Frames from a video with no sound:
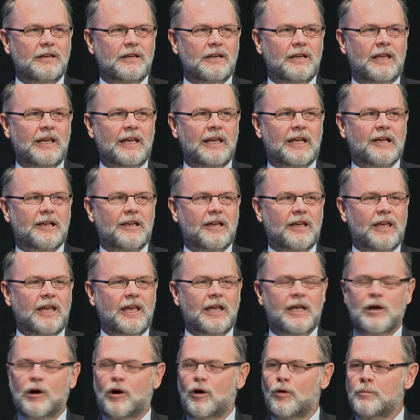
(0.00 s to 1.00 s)
He,
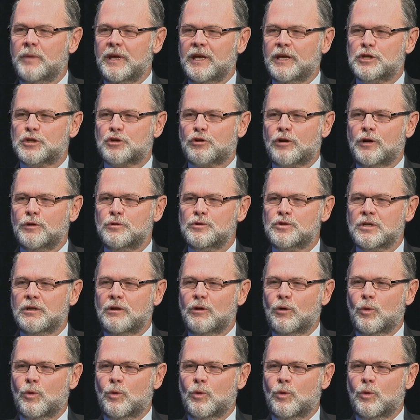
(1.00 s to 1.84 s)
he called me a Trojan